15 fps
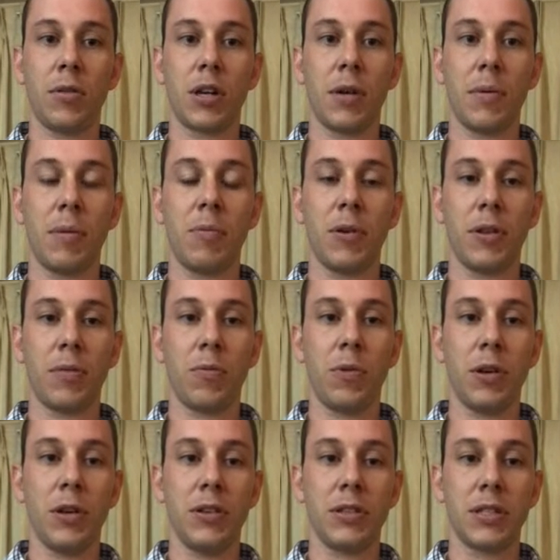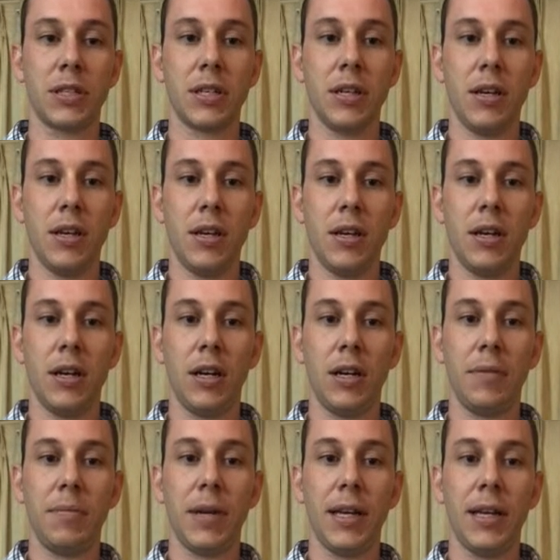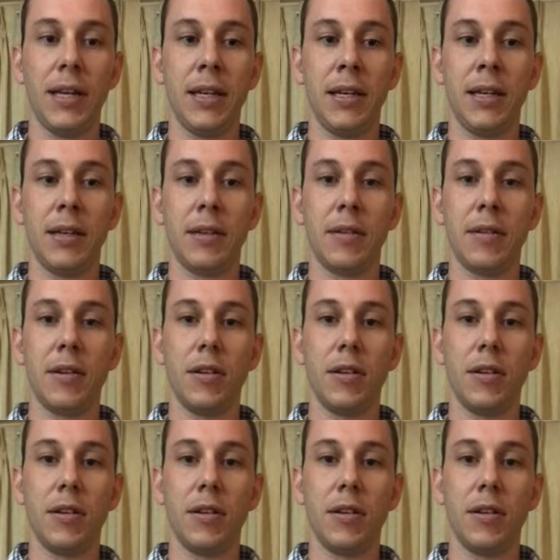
come up with was a